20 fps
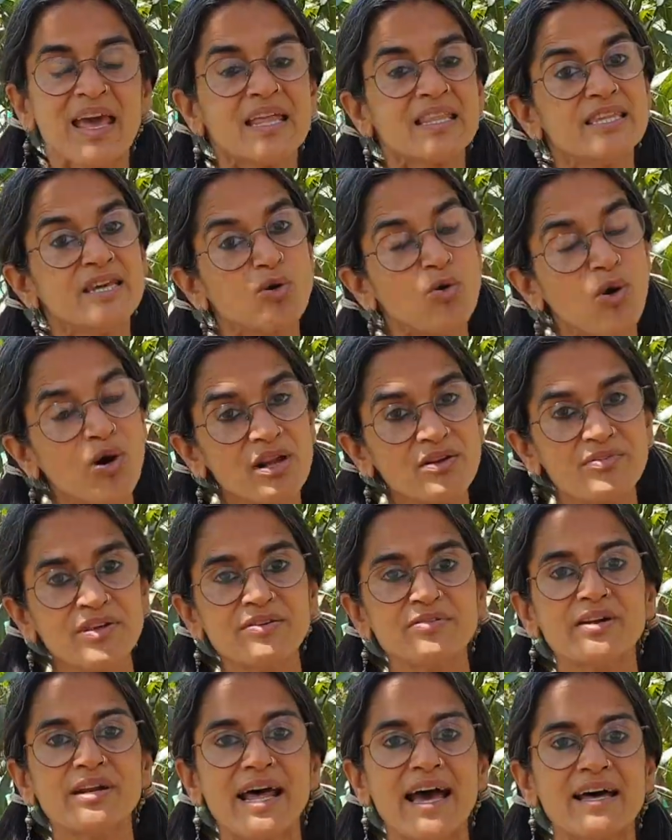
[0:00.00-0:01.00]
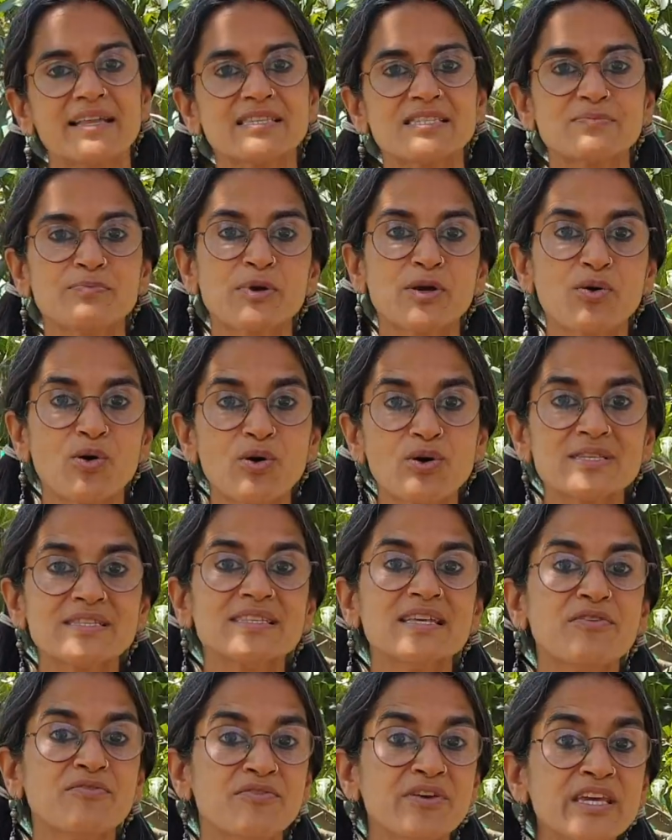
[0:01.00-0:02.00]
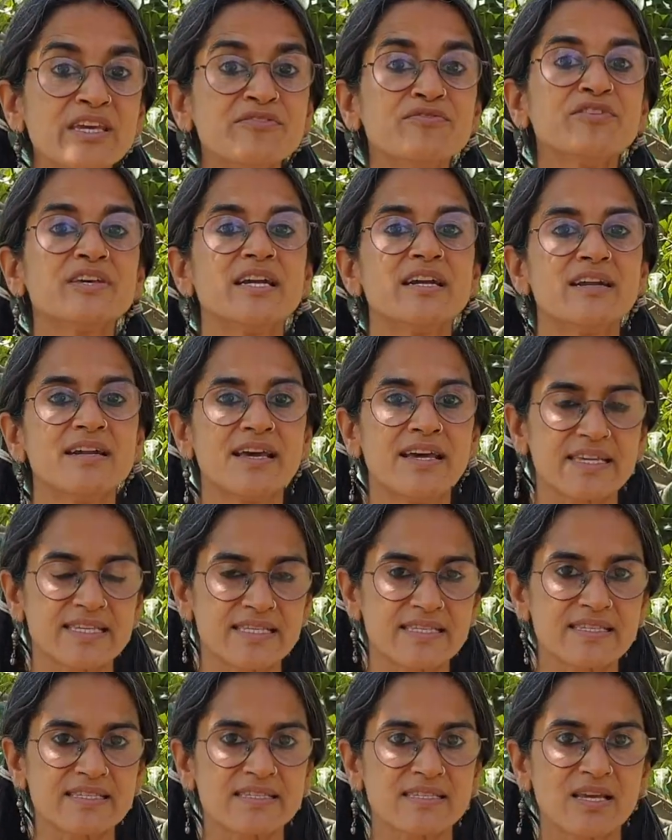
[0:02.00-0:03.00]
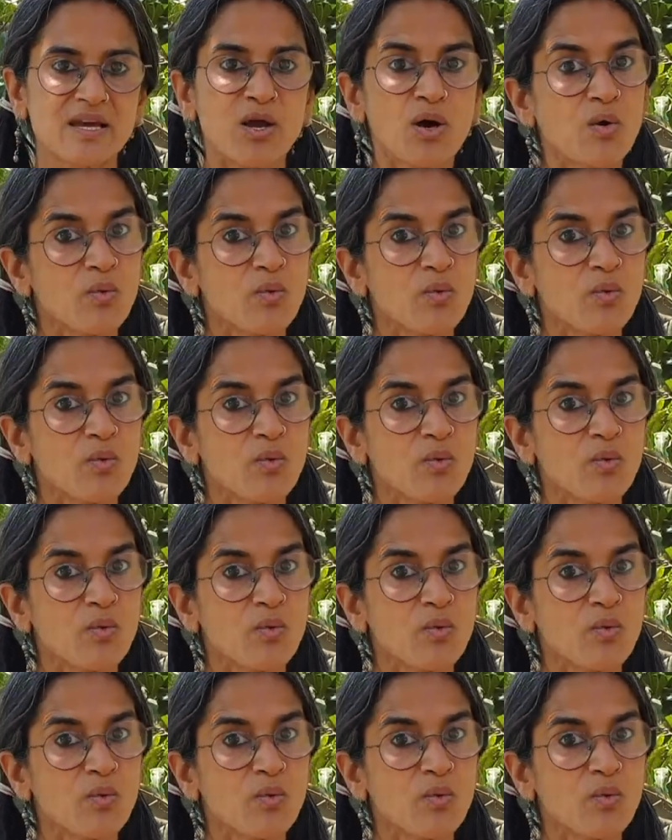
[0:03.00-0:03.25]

They're called weaver ants because they weave their nests